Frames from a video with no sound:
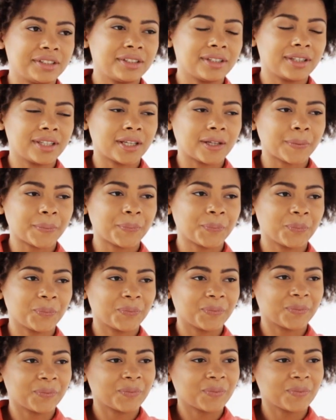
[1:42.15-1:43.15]
learning
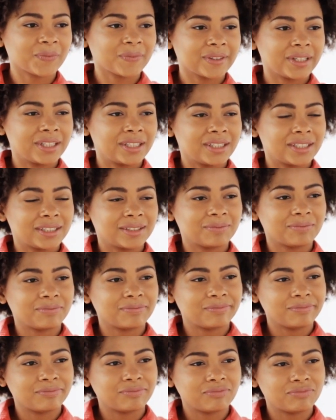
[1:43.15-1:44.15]
support teacher
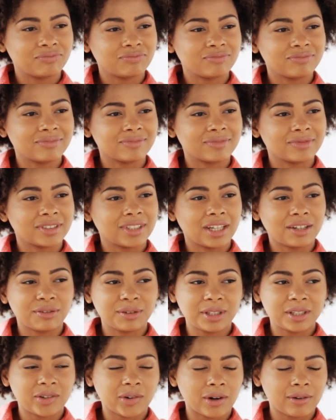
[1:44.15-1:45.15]
or some sort
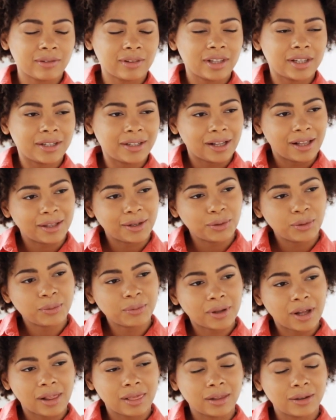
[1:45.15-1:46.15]
of certified teacher
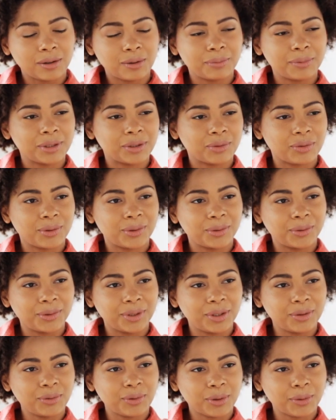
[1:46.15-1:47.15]
involved
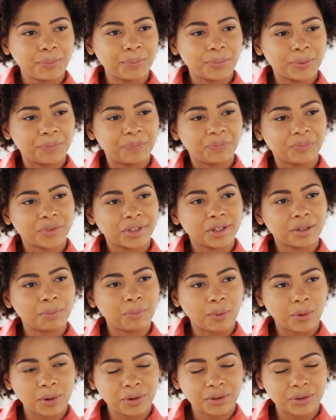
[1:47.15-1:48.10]
through a private